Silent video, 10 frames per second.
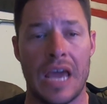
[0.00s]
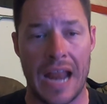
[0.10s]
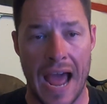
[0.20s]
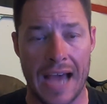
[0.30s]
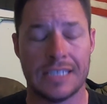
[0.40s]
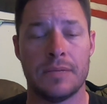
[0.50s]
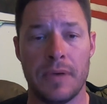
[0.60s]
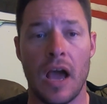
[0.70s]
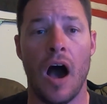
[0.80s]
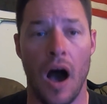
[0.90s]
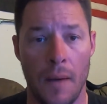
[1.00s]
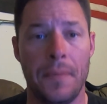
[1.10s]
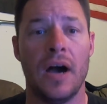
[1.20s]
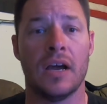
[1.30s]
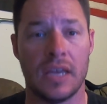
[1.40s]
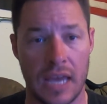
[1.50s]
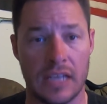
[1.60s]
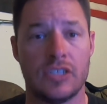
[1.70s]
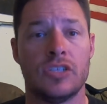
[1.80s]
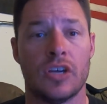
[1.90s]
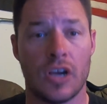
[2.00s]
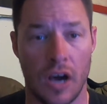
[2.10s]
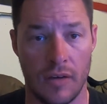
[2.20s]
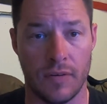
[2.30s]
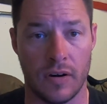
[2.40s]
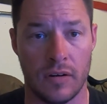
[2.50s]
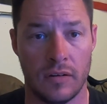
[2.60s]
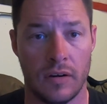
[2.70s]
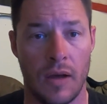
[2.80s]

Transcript: it has to be up against the cover.